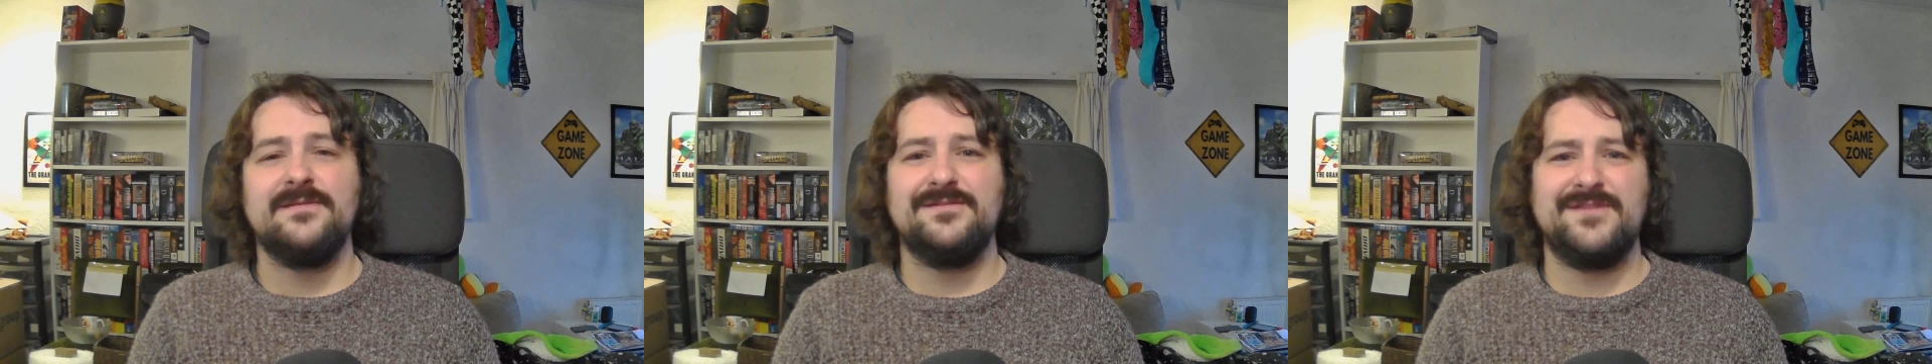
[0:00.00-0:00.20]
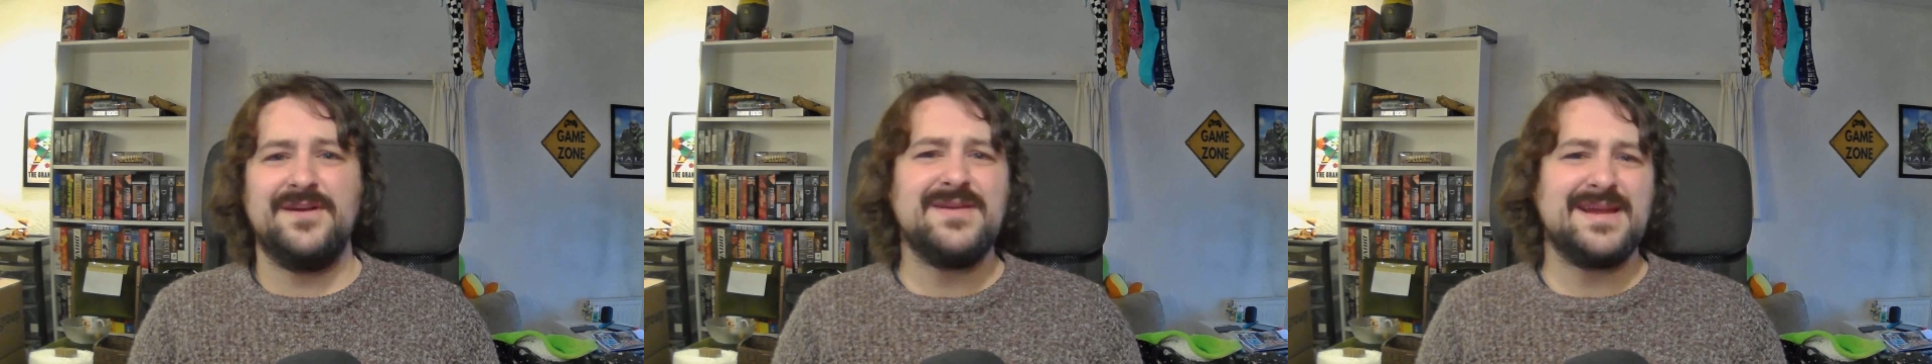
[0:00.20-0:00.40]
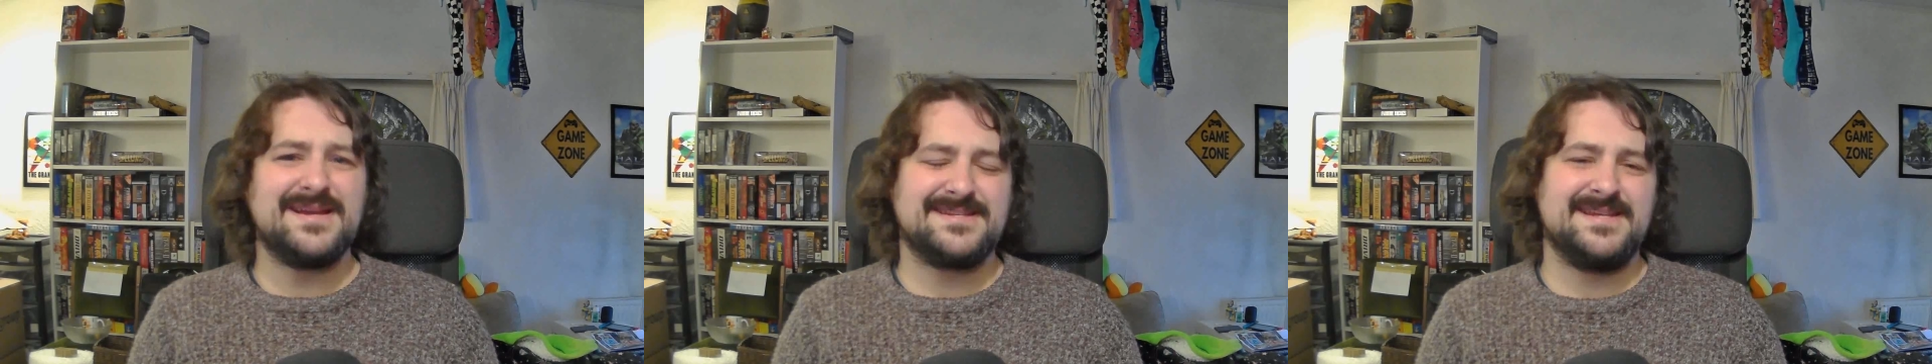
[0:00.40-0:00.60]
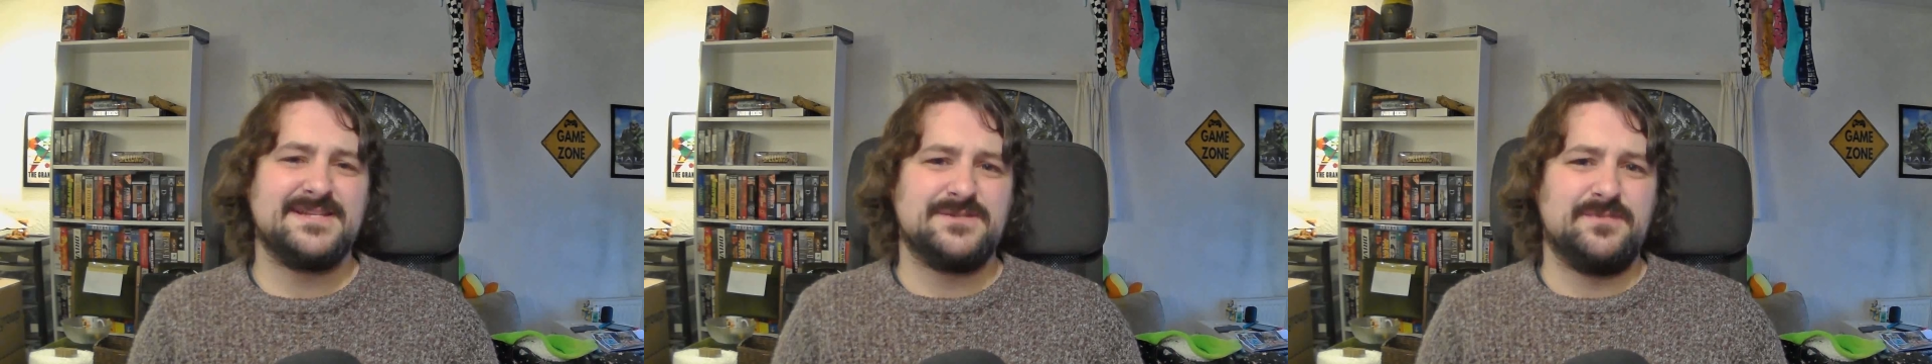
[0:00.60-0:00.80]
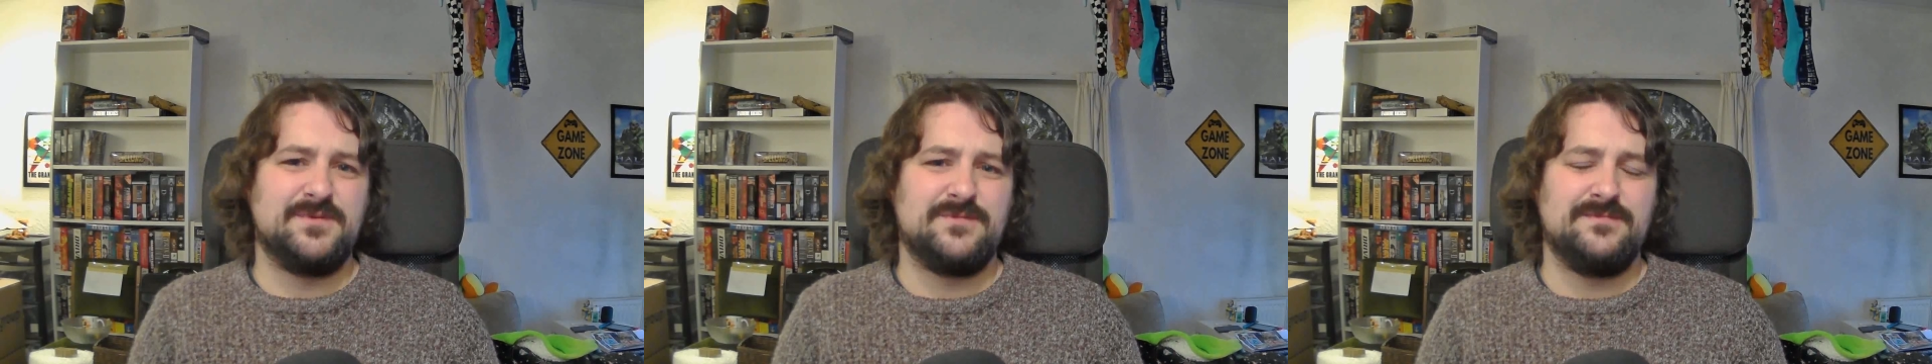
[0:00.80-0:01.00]
very
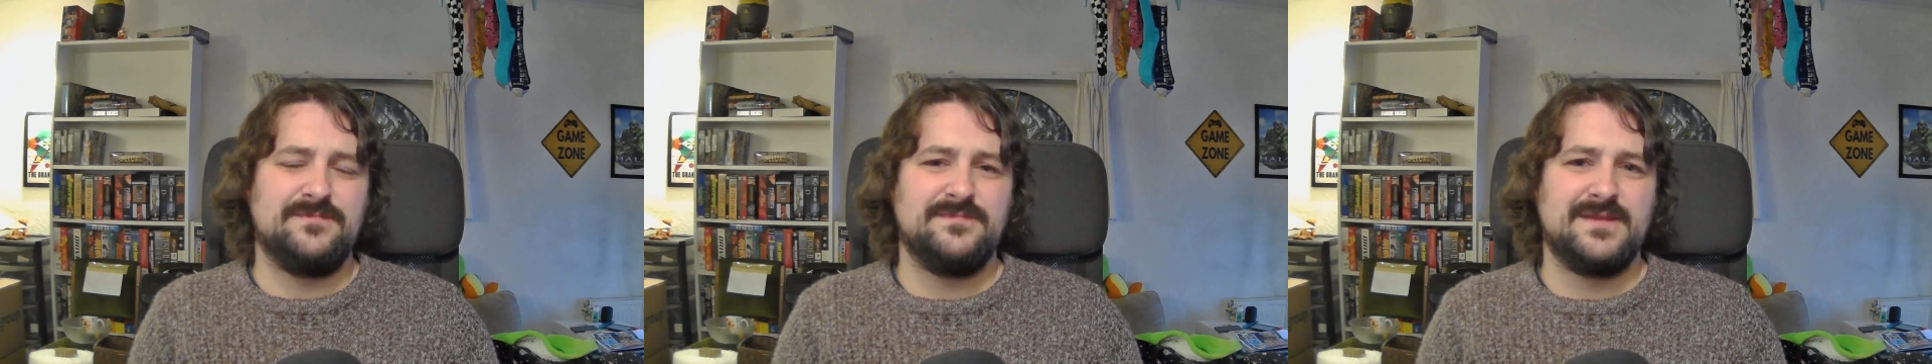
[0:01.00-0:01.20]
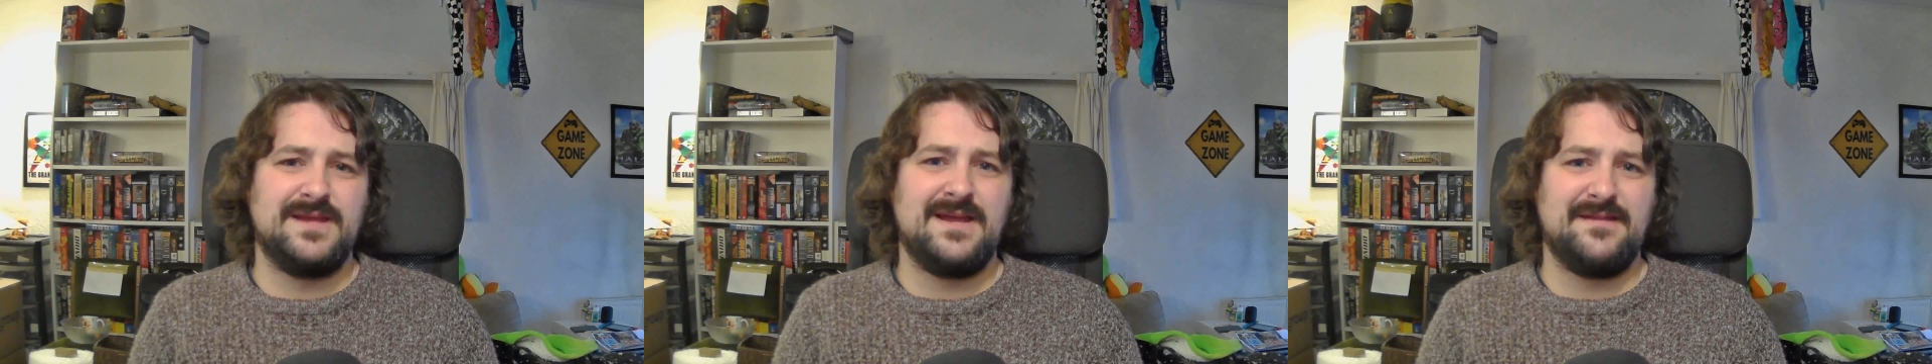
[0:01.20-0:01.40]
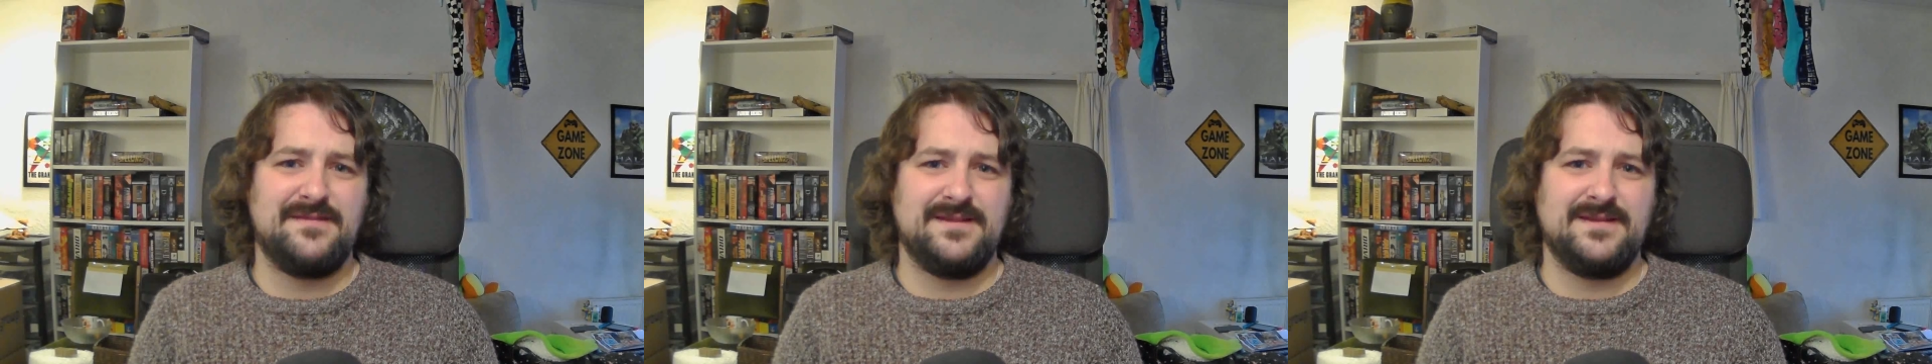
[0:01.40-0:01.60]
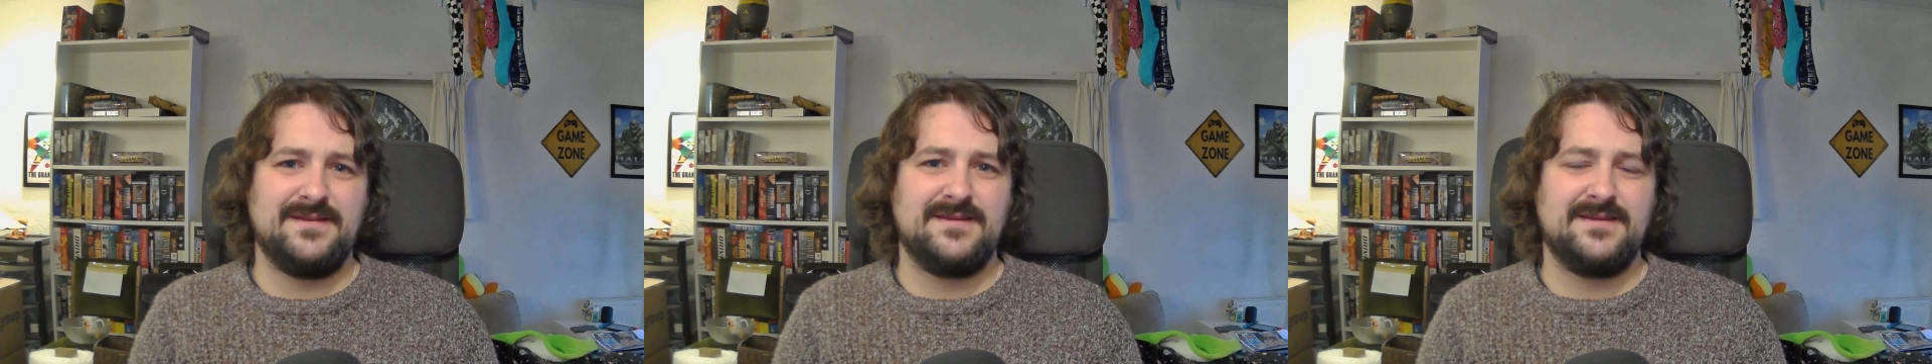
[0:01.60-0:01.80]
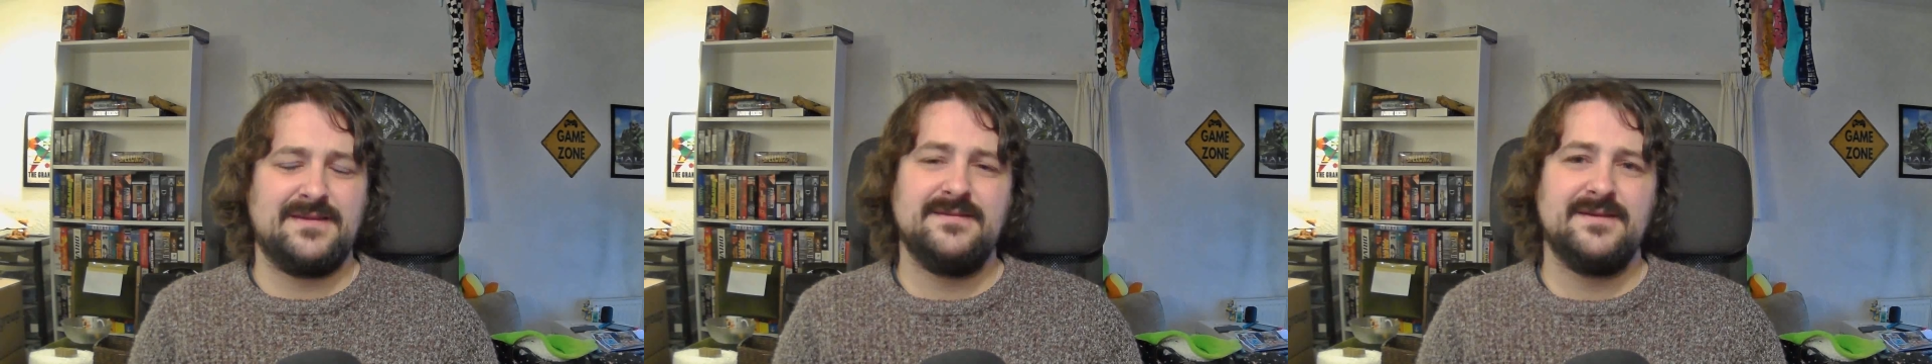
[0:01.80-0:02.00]
accessible, I
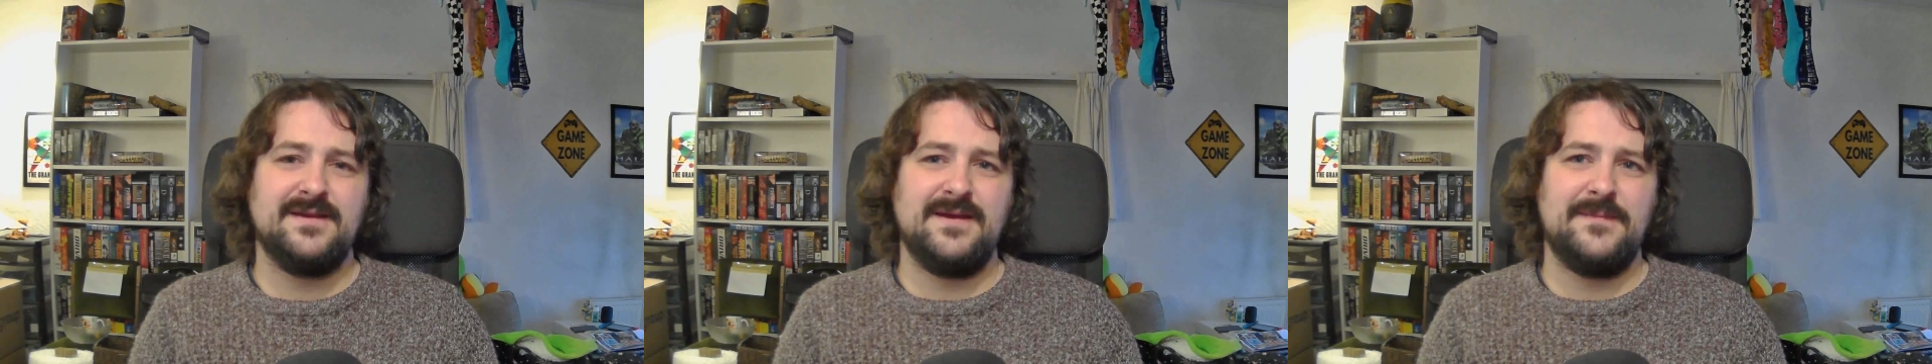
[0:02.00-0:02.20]
think.